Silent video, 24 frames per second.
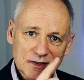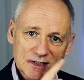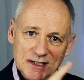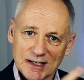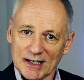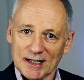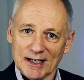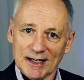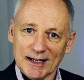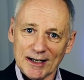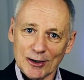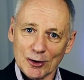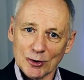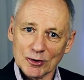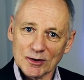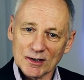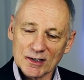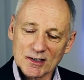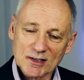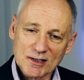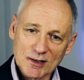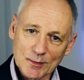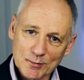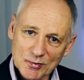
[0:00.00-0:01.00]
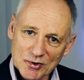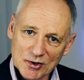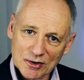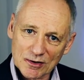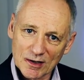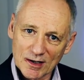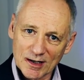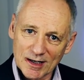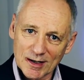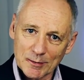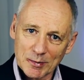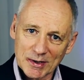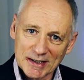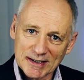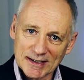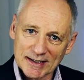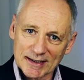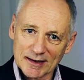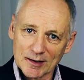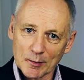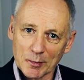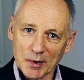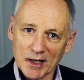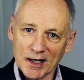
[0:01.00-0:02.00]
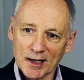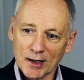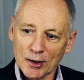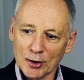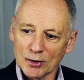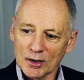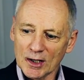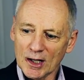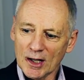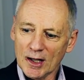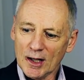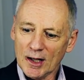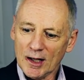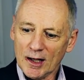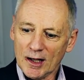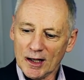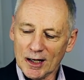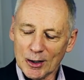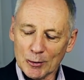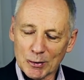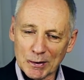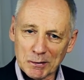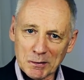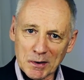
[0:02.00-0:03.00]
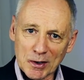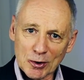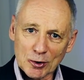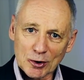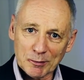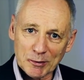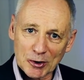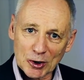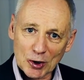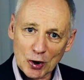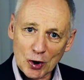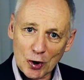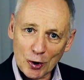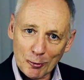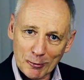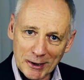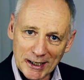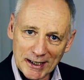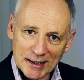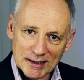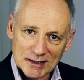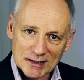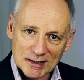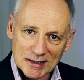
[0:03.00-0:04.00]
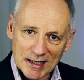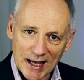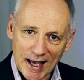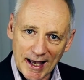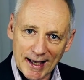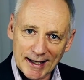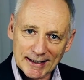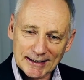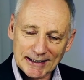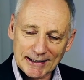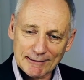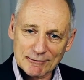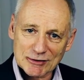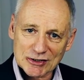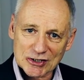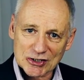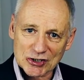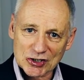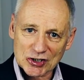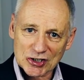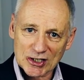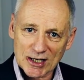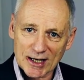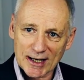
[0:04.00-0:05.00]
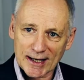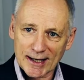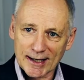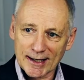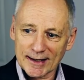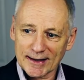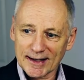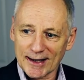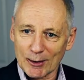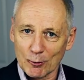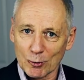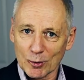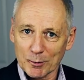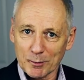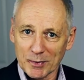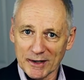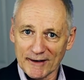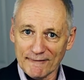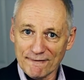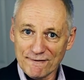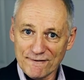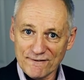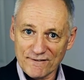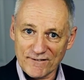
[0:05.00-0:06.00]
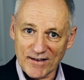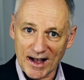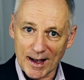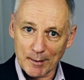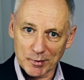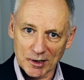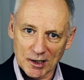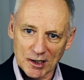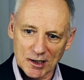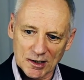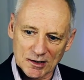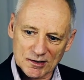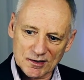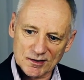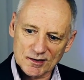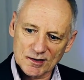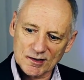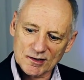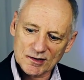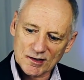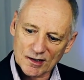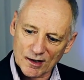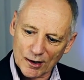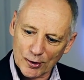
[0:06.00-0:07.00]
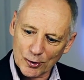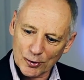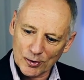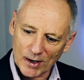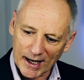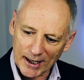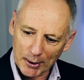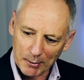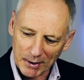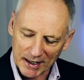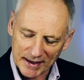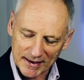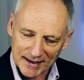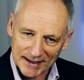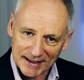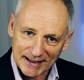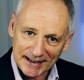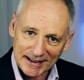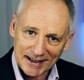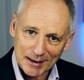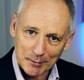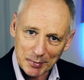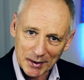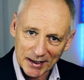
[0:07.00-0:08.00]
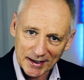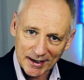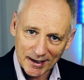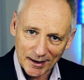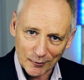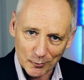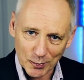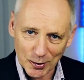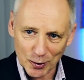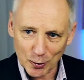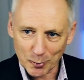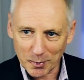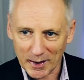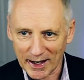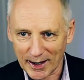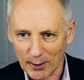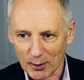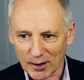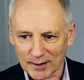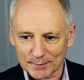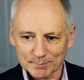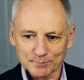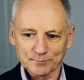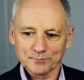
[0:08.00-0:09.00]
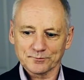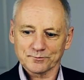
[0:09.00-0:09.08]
us a click on the subscribe and ding the bell. We welcome your comments and give us a share, that would be fabulous. So anyway, the leaky bucket of willpower.